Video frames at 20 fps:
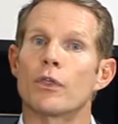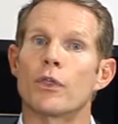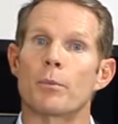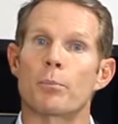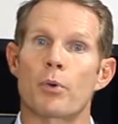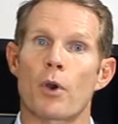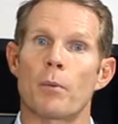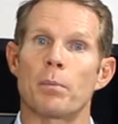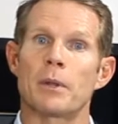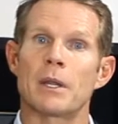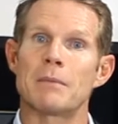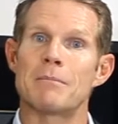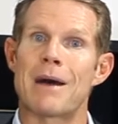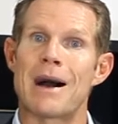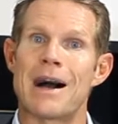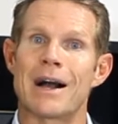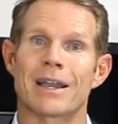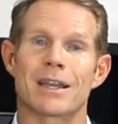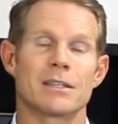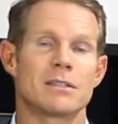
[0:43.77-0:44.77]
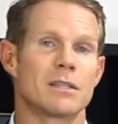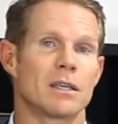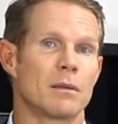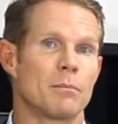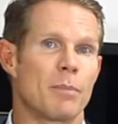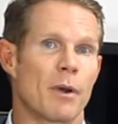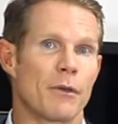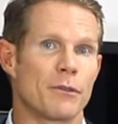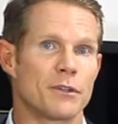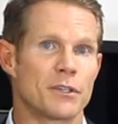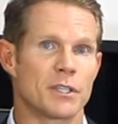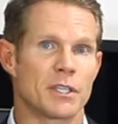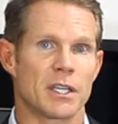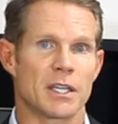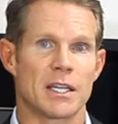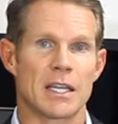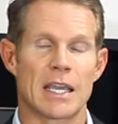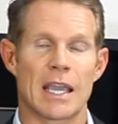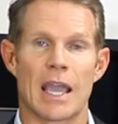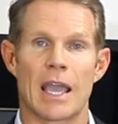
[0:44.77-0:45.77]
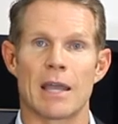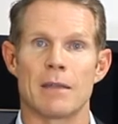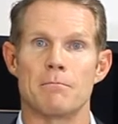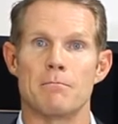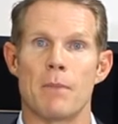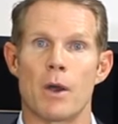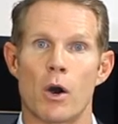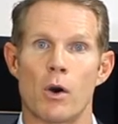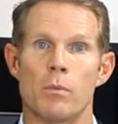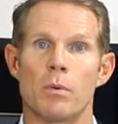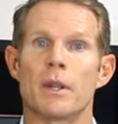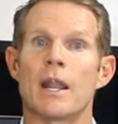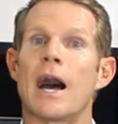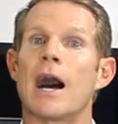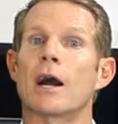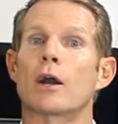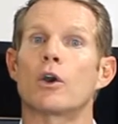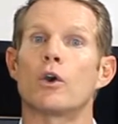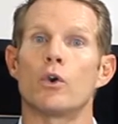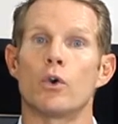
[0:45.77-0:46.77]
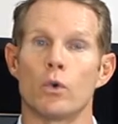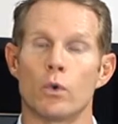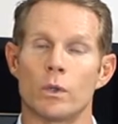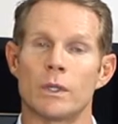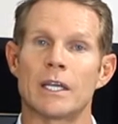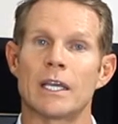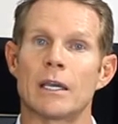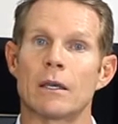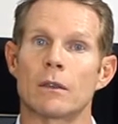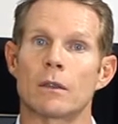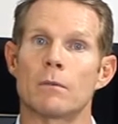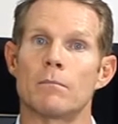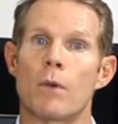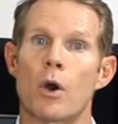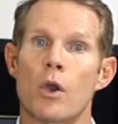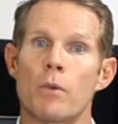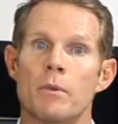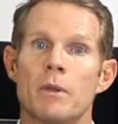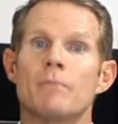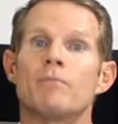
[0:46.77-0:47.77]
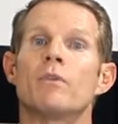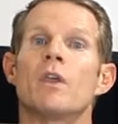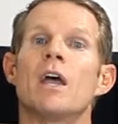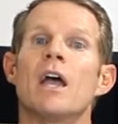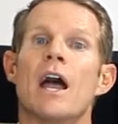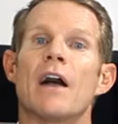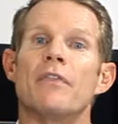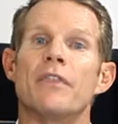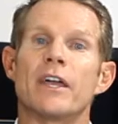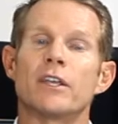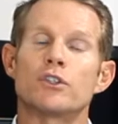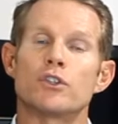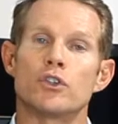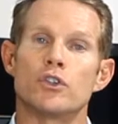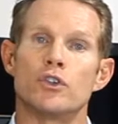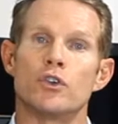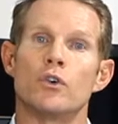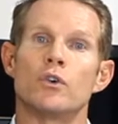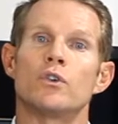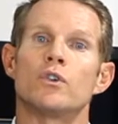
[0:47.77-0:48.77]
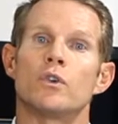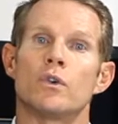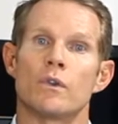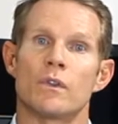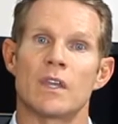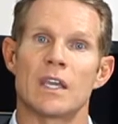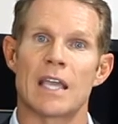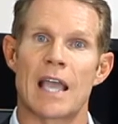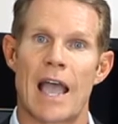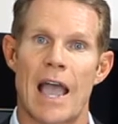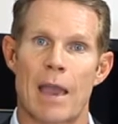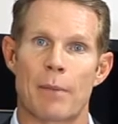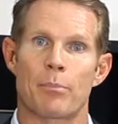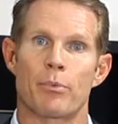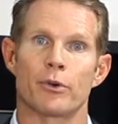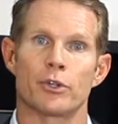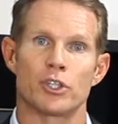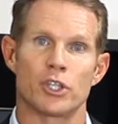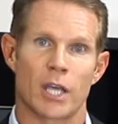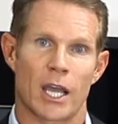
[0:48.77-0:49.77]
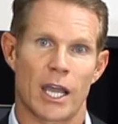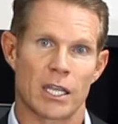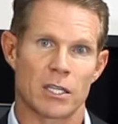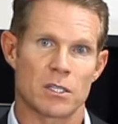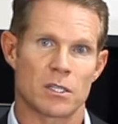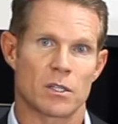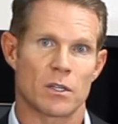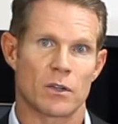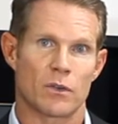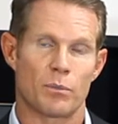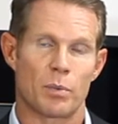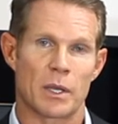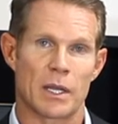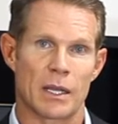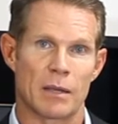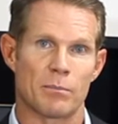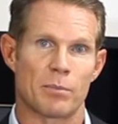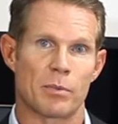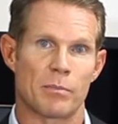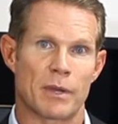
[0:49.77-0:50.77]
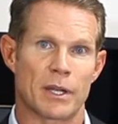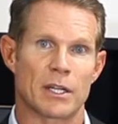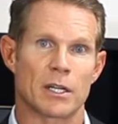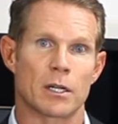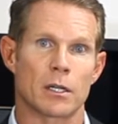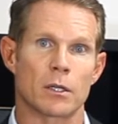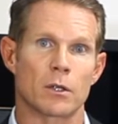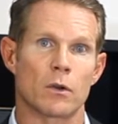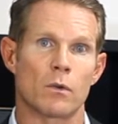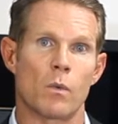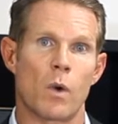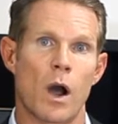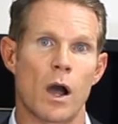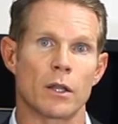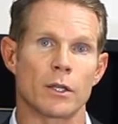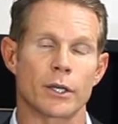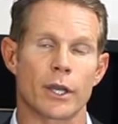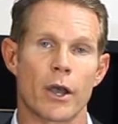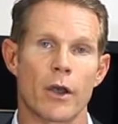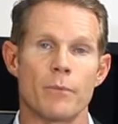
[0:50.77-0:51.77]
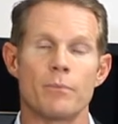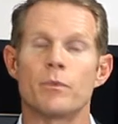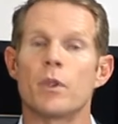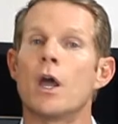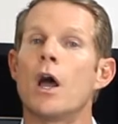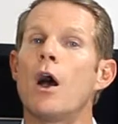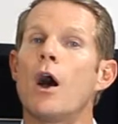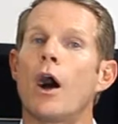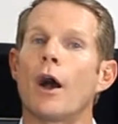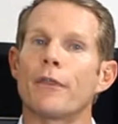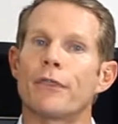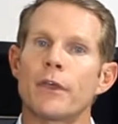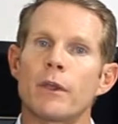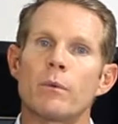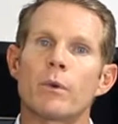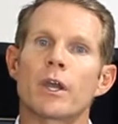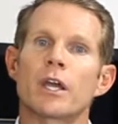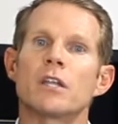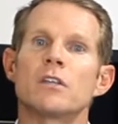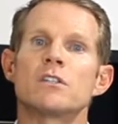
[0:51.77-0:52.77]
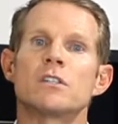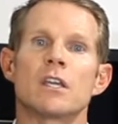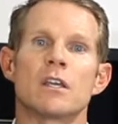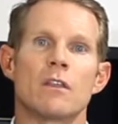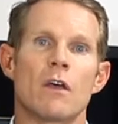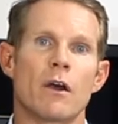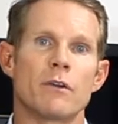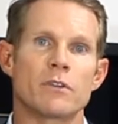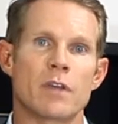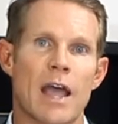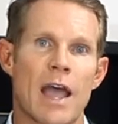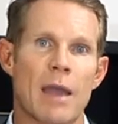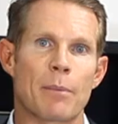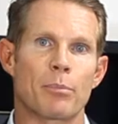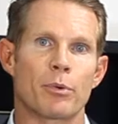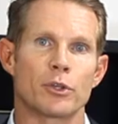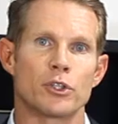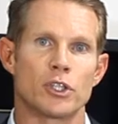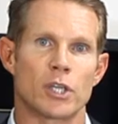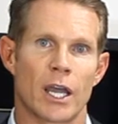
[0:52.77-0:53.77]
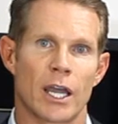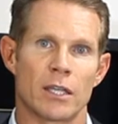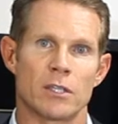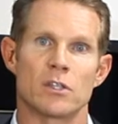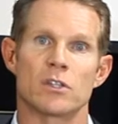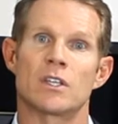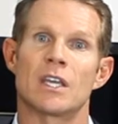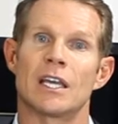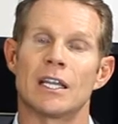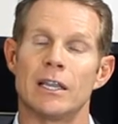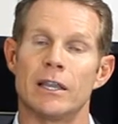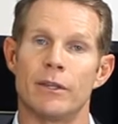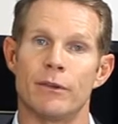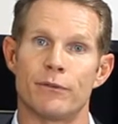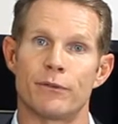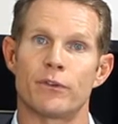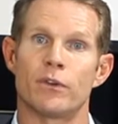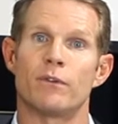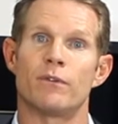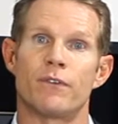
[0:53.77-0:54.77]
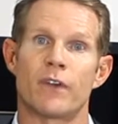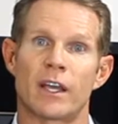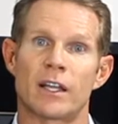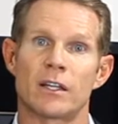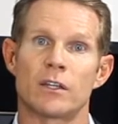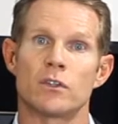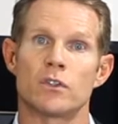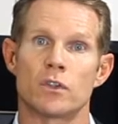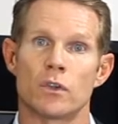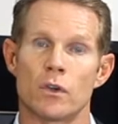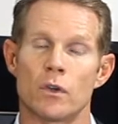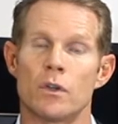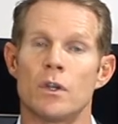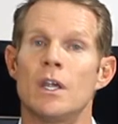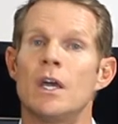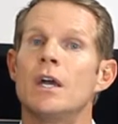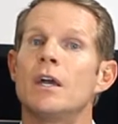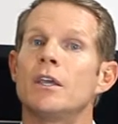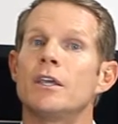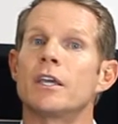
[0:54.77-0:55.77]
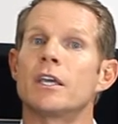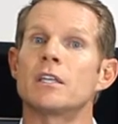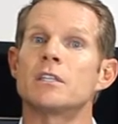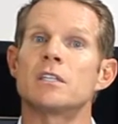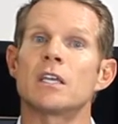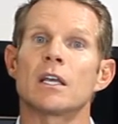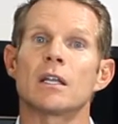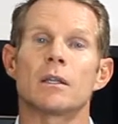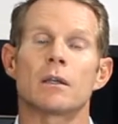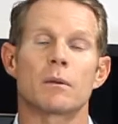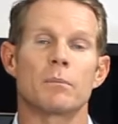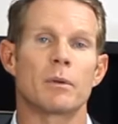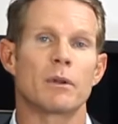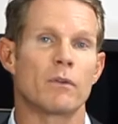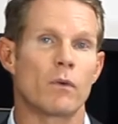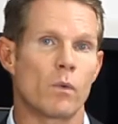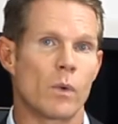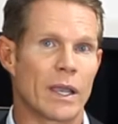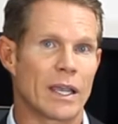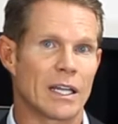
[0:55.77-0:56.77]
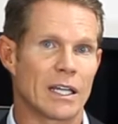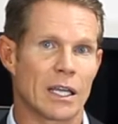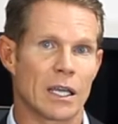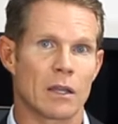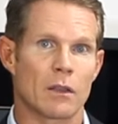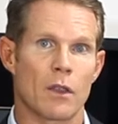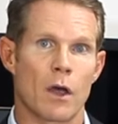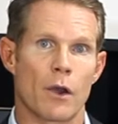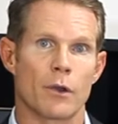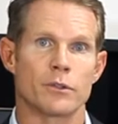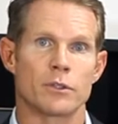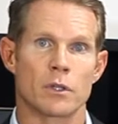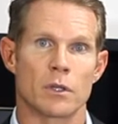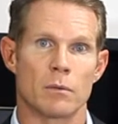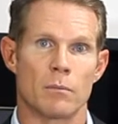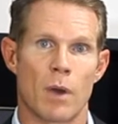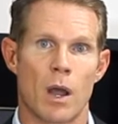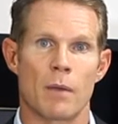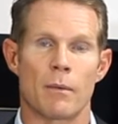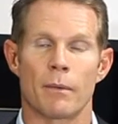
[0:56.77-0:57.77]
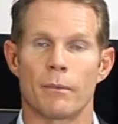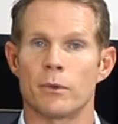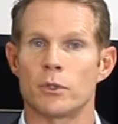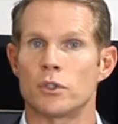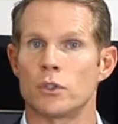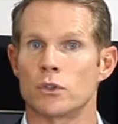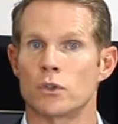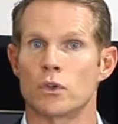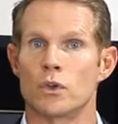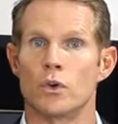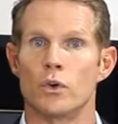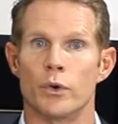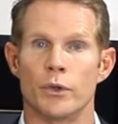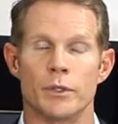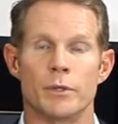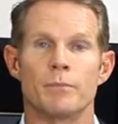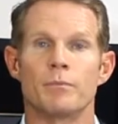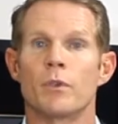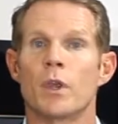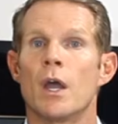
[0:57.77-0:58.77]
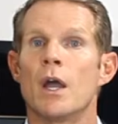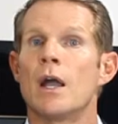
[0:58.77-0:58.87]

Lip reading: The property markets in both Sydney and Melbourne are cooling at the moment, and that's due to the APRA changes that have been implemented a little while ago. I think we're going to see those APRA changes get lifted fairly soon. You can see a little bit of a weakening in those at the moment, which is good.